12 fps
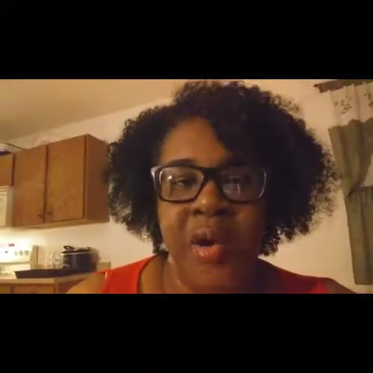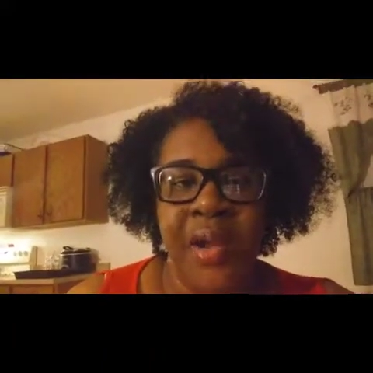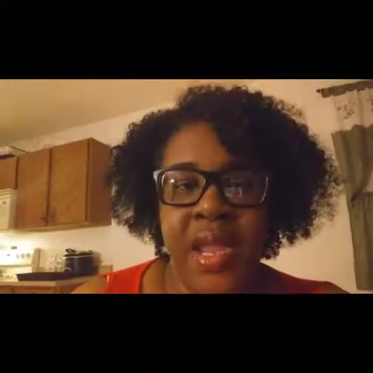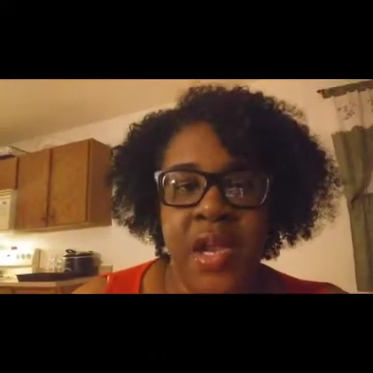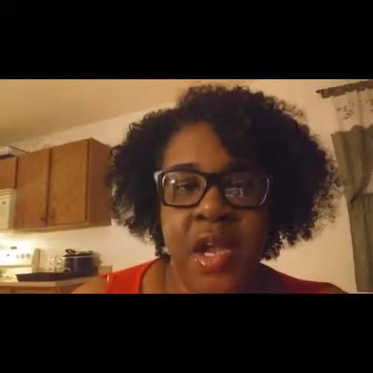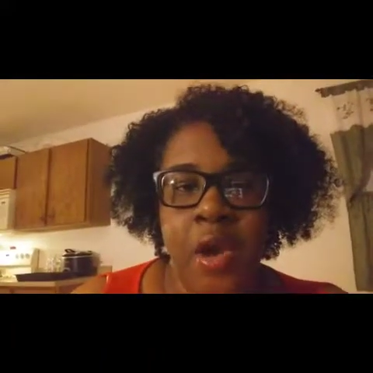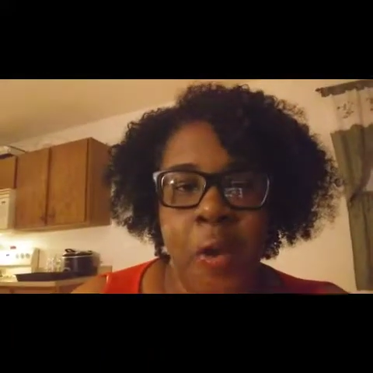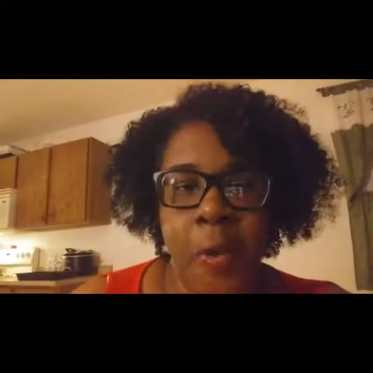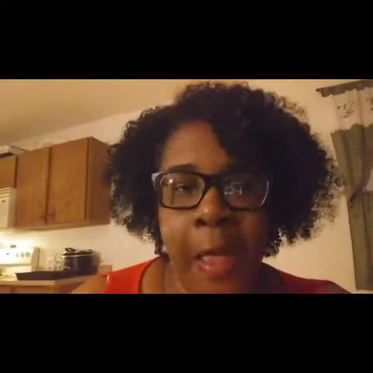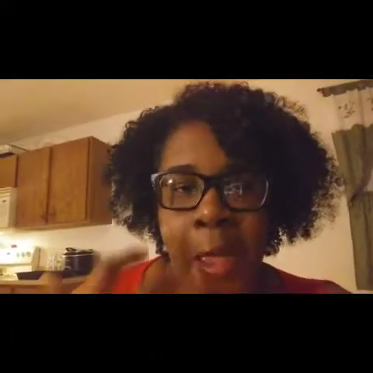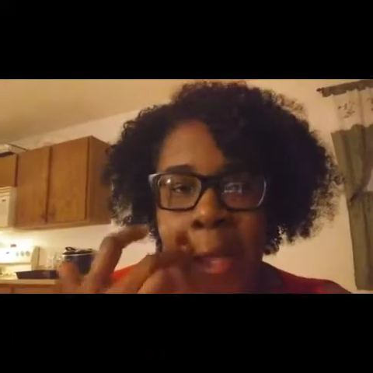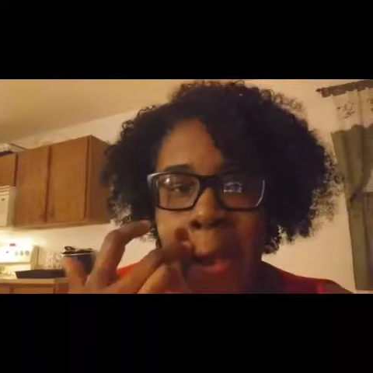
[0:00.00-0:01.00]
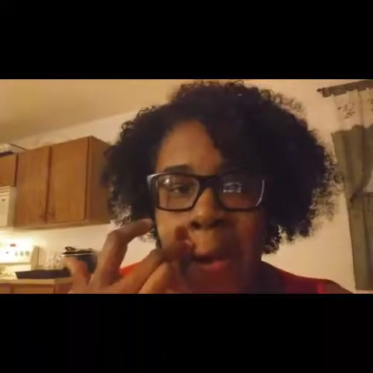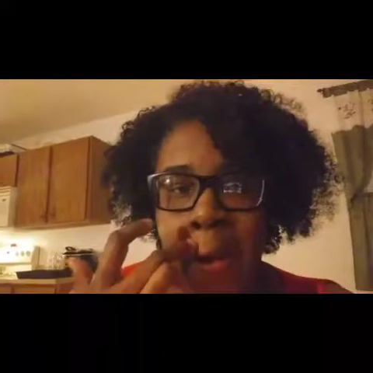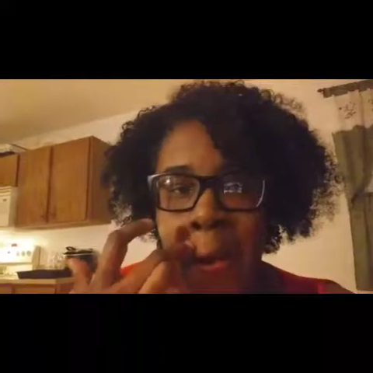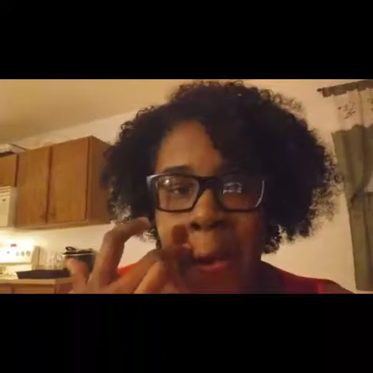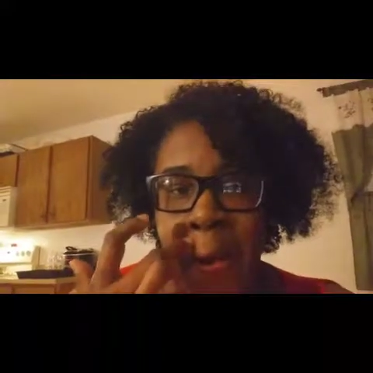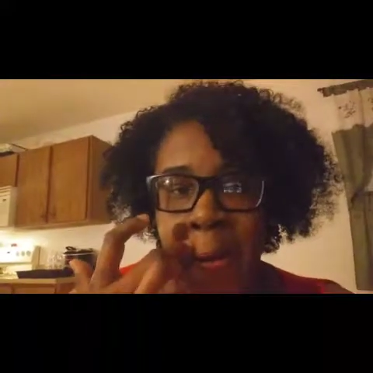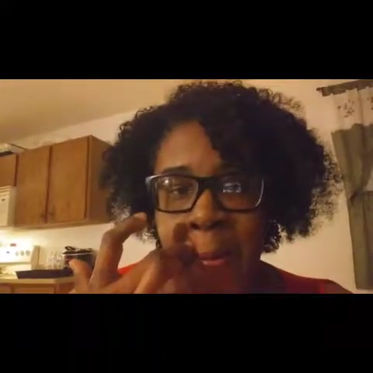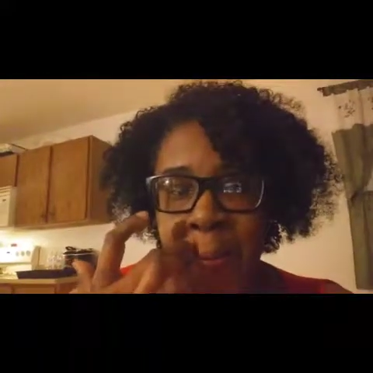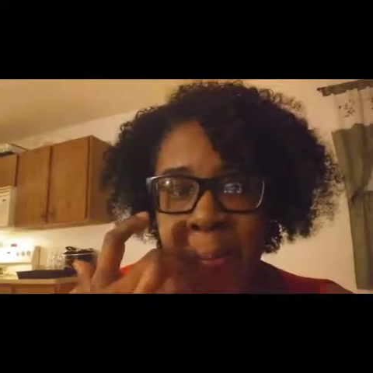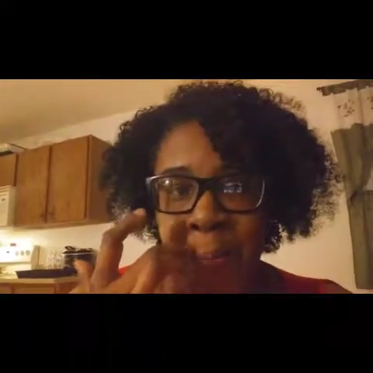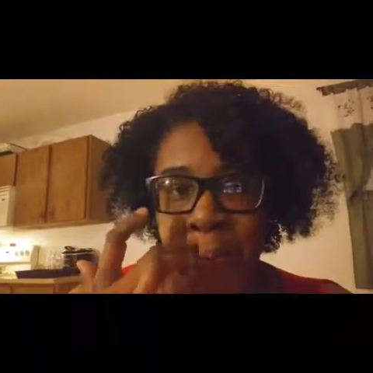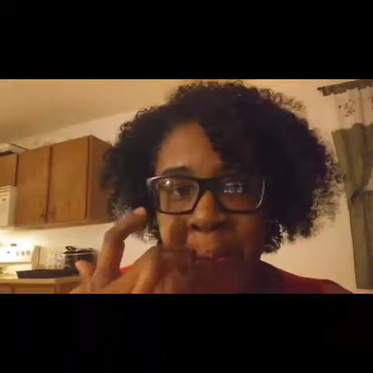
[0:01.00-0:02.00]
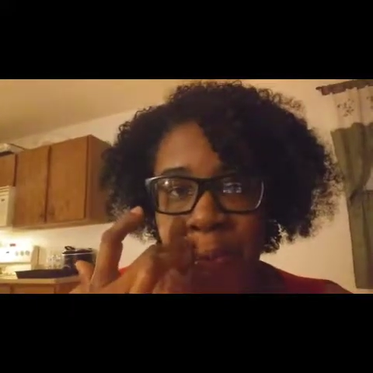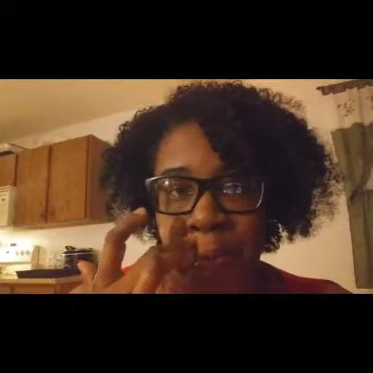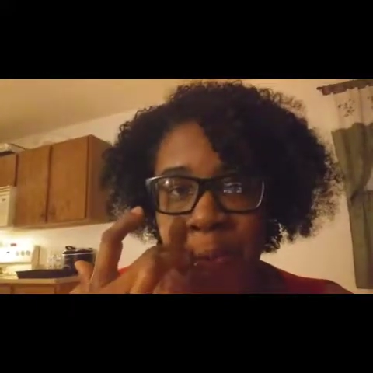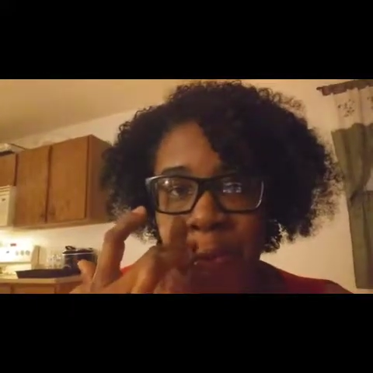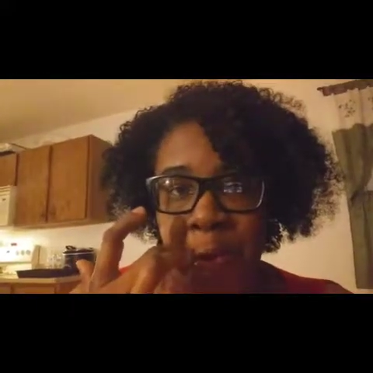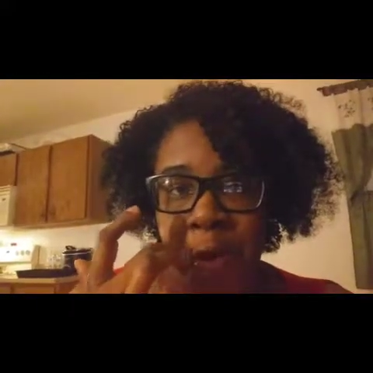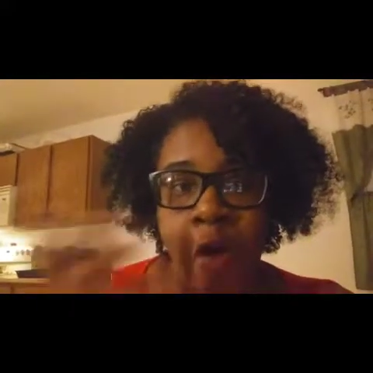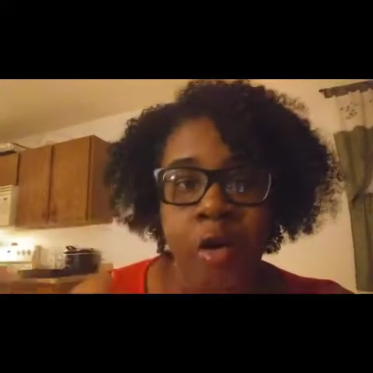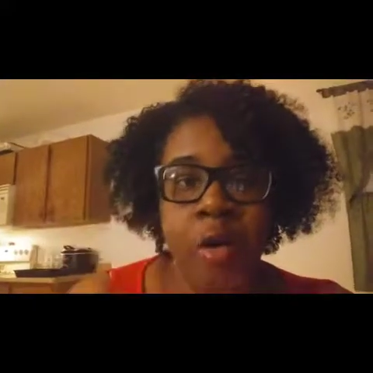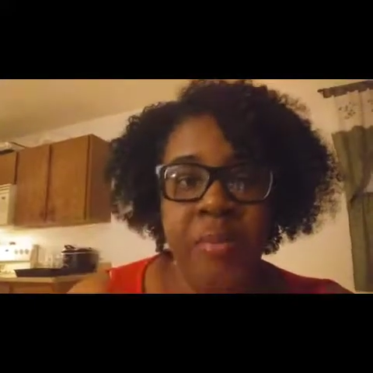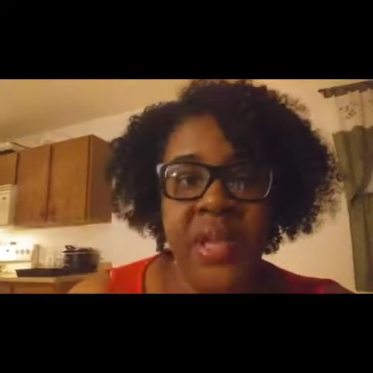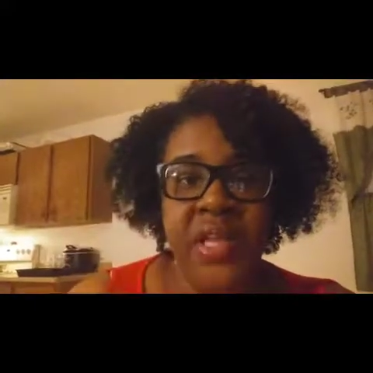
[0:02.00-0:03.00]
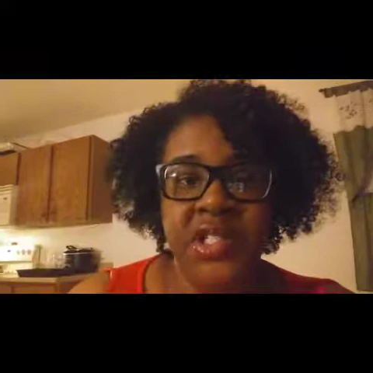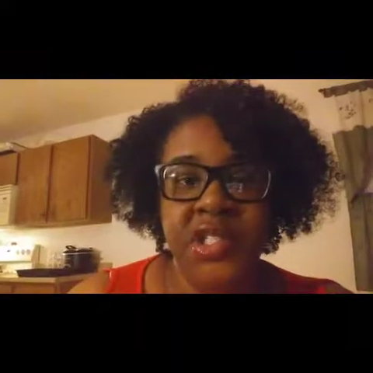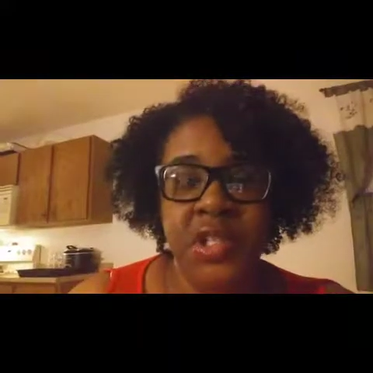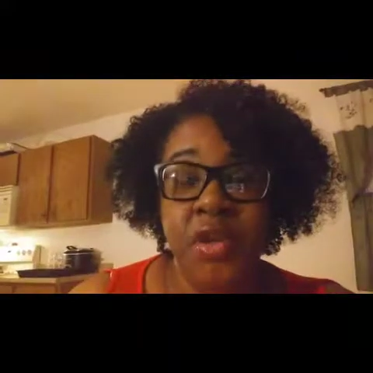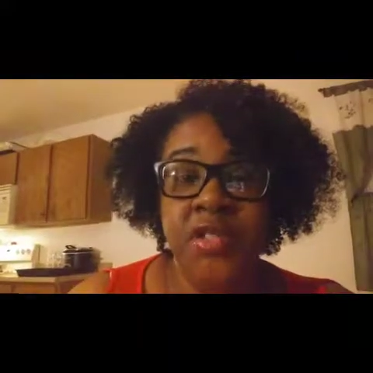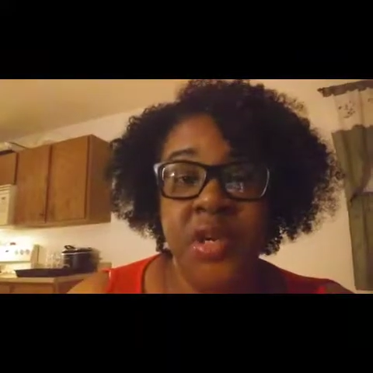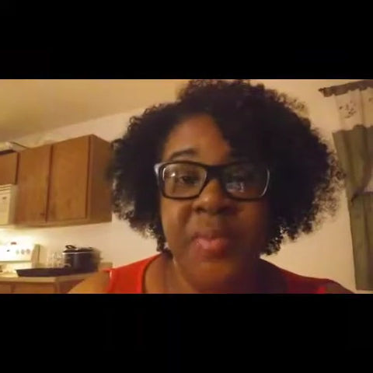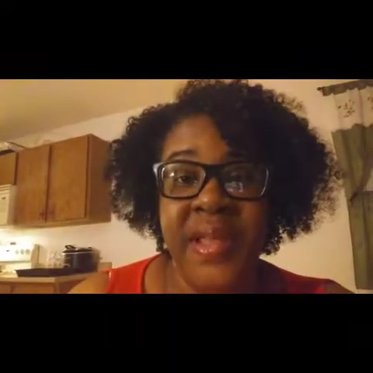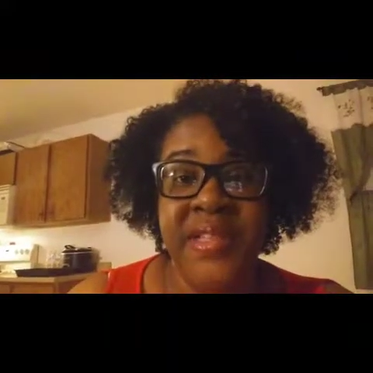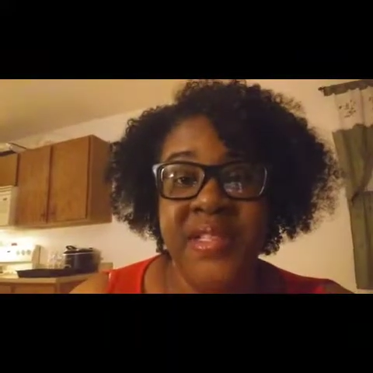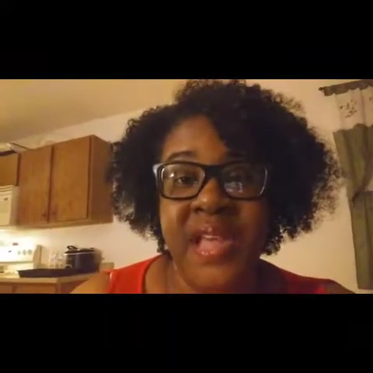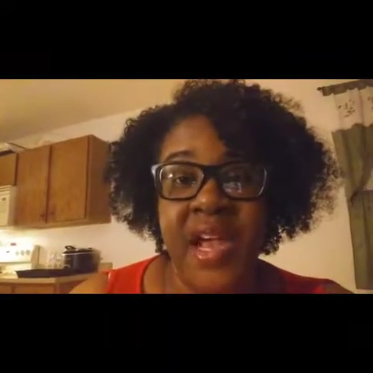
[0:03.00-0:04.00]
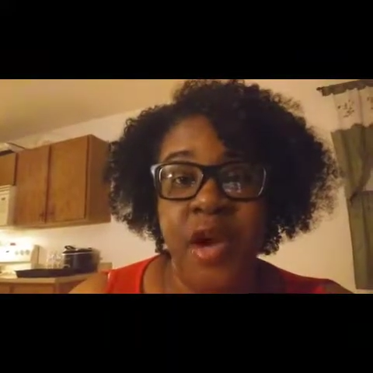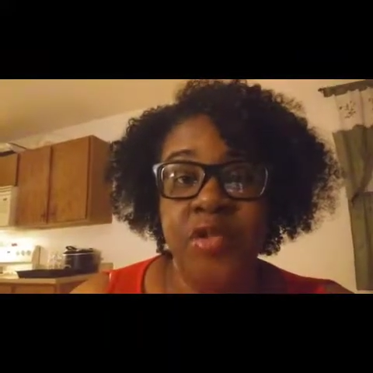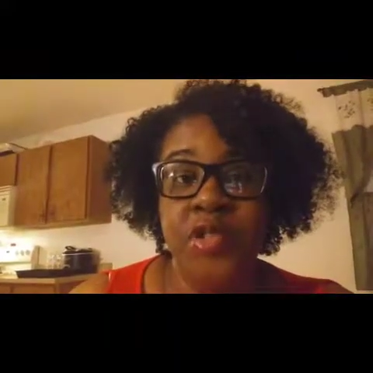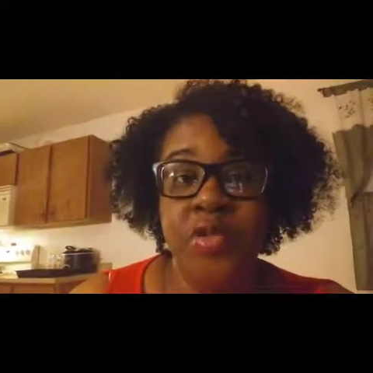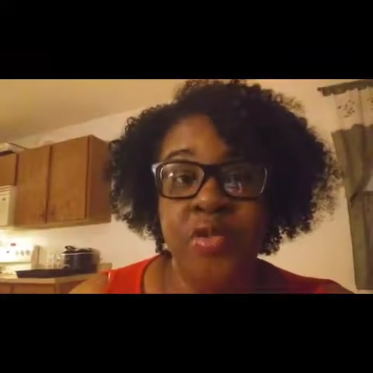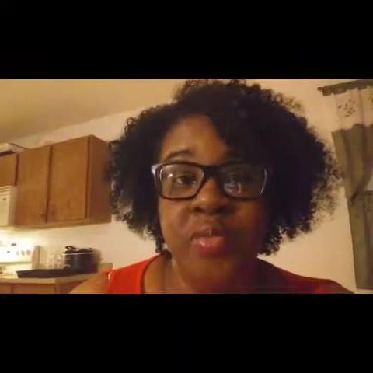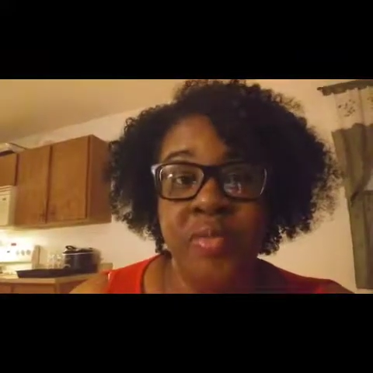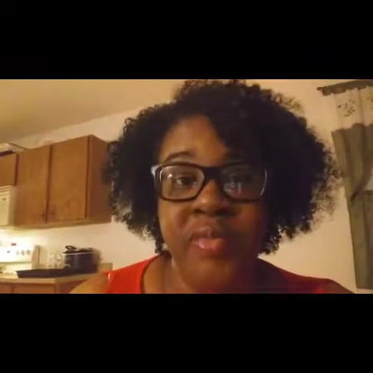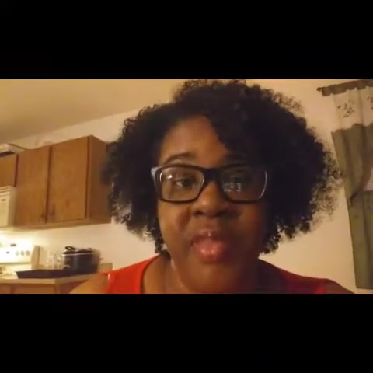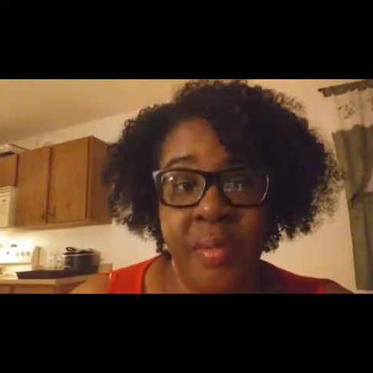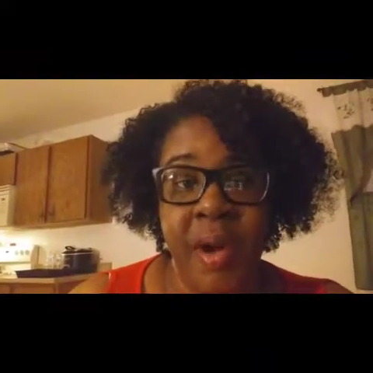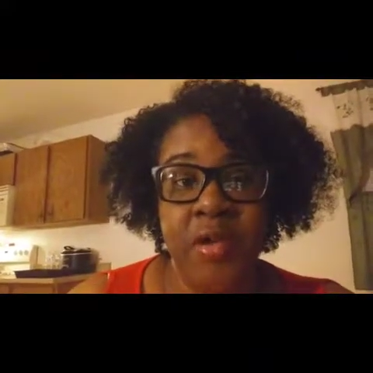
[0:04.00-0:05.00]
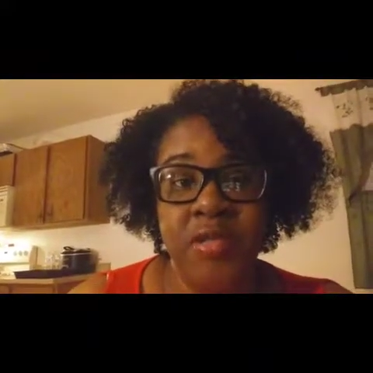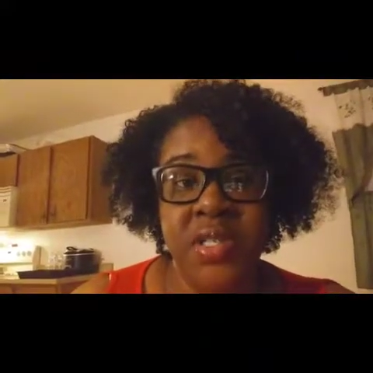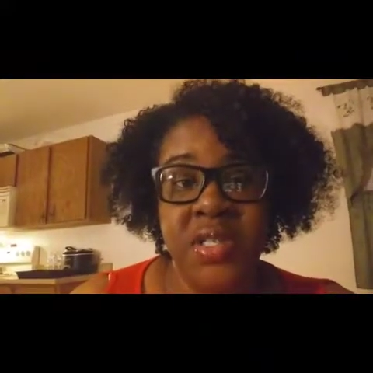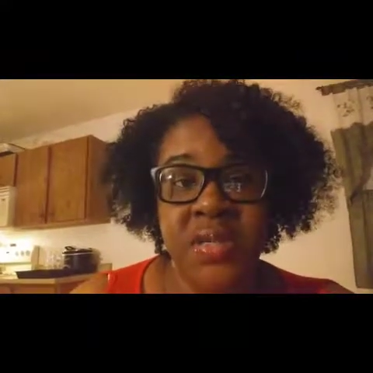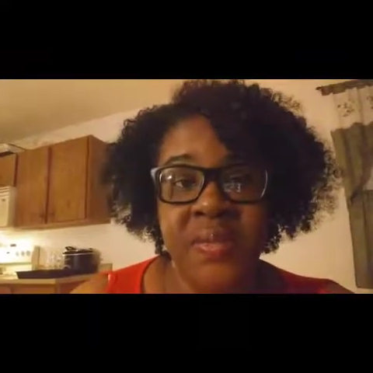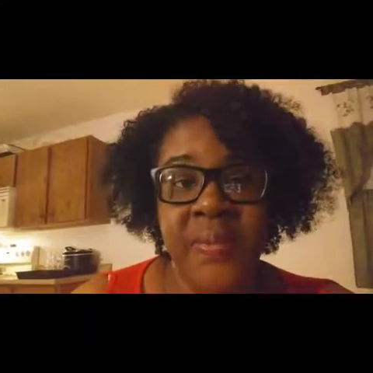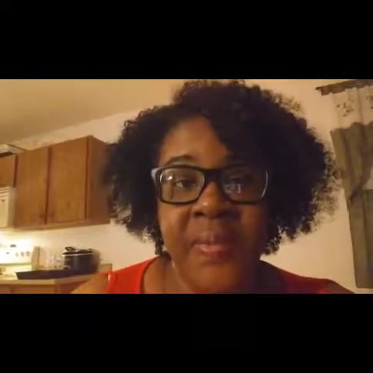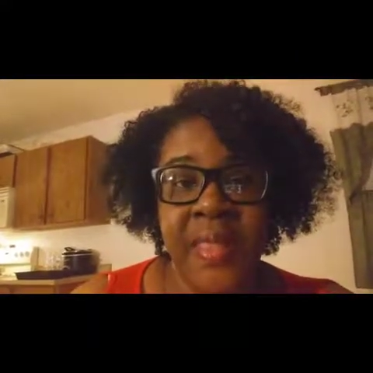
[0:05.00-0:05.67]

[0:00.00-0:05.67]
Orlando and Cocoa Beach, those are the places I go to the most.